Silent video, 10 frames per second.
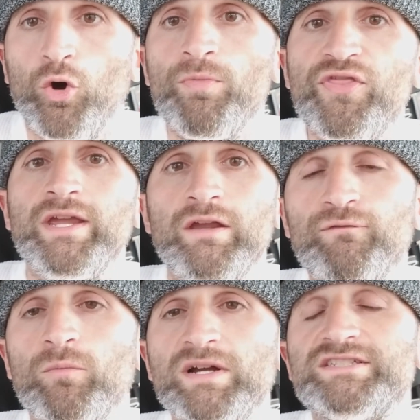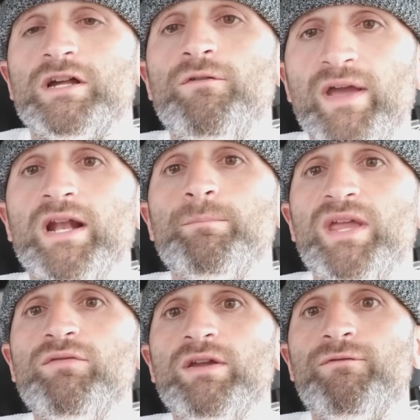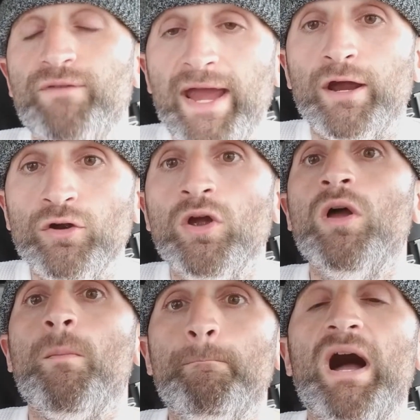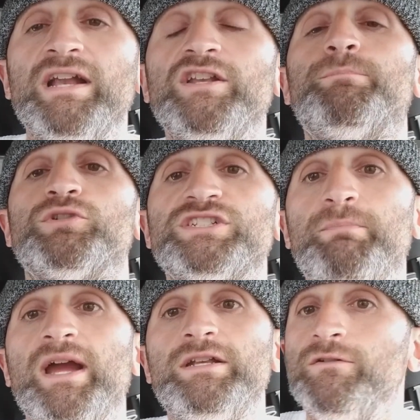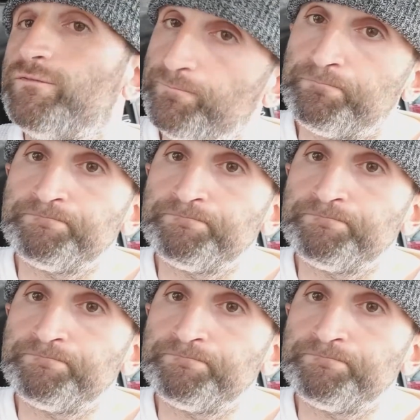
I'm thinking for myself and I'm giving fair minded perspective.